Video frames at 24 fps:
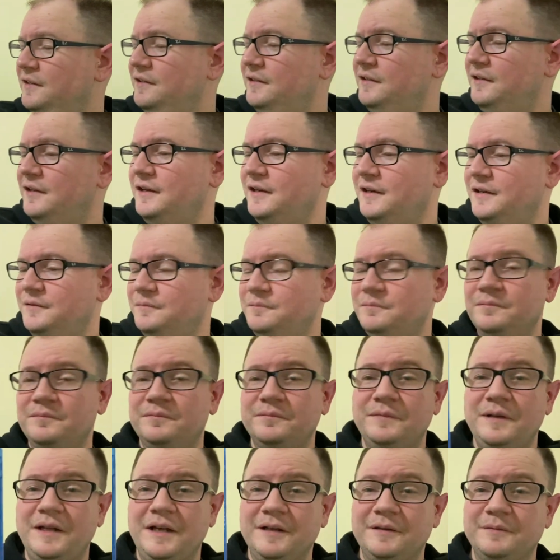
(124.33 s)
um,
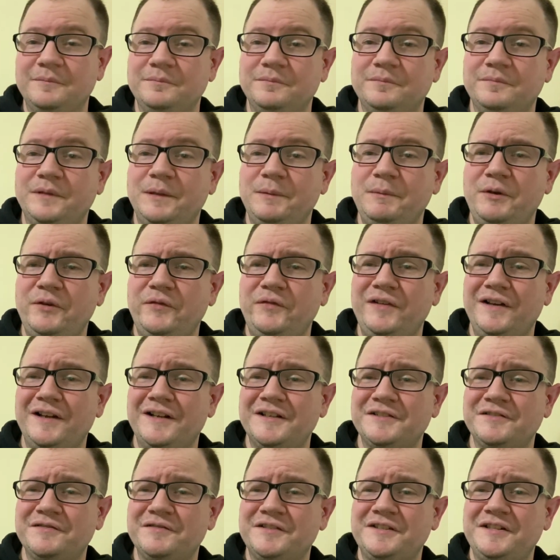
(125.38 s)
yeah, let me know if you
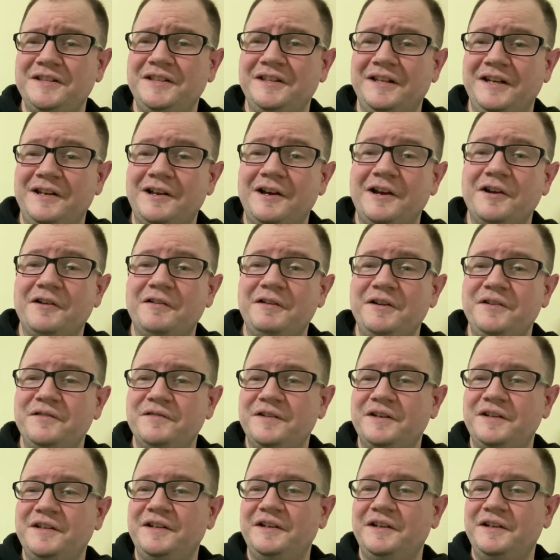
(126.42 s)
guys have seen The Diary of a
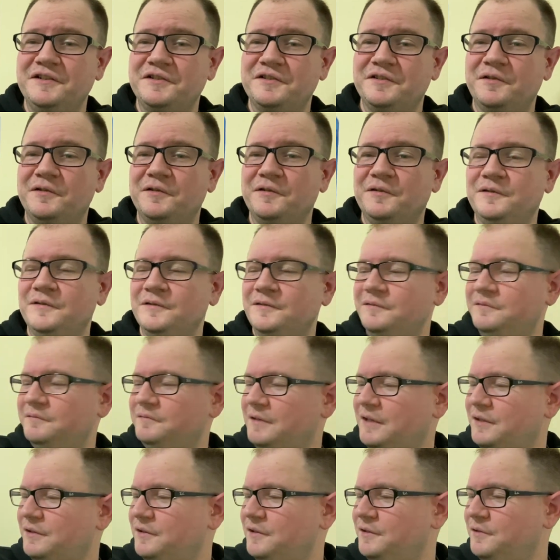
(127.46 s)
Teenage Girl.
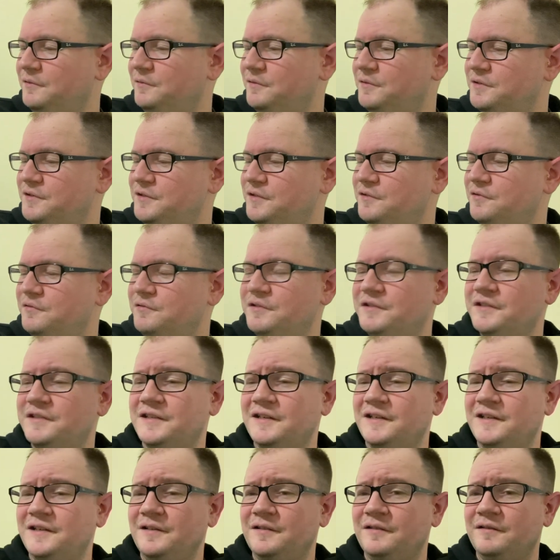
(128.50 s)
I thought it was
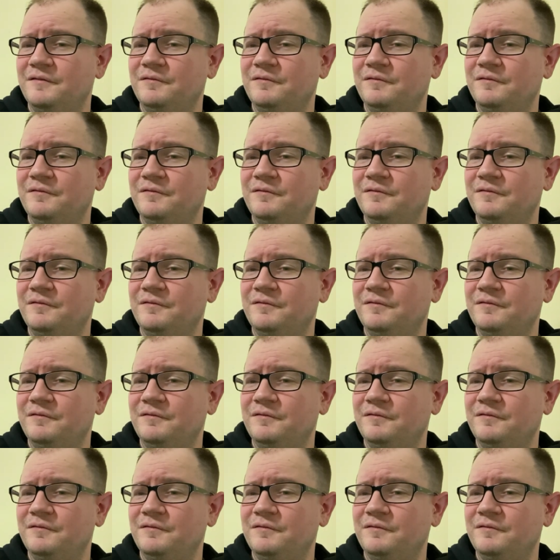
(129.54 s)
interesting.